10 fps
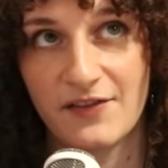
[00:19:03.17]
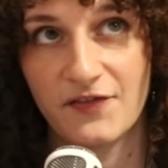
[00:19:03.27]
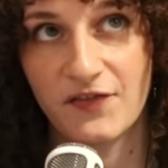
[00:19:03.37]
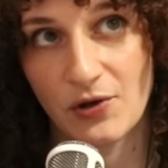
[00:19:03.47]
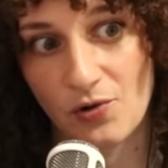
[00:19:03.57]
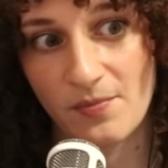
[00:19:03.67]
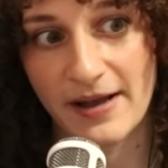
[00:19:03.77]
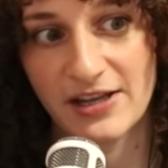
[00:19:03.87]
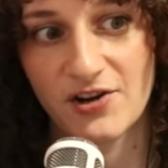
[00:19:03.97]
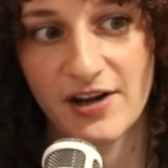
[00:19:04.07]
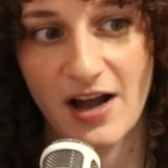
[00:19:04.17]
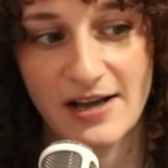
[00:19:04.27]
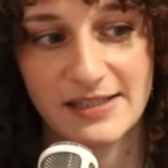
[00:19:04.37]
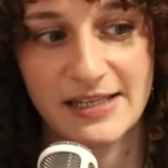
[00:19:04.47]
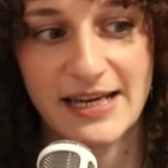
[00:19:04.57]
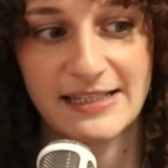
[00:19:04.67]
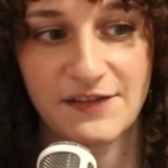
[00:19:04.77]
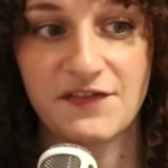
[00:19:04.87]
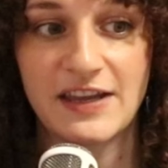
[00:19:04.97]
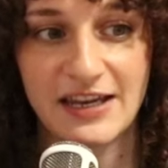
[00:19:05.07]
fuel my curiosity and to
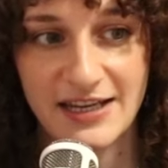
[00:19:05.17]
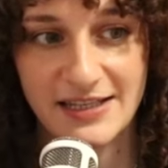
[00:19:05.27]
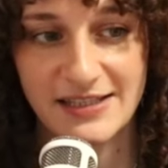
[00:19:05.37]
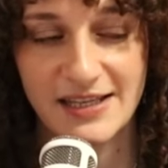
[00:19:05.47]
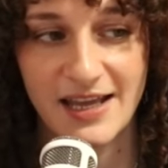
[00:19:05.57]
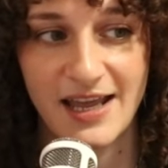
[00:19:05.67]
feed it.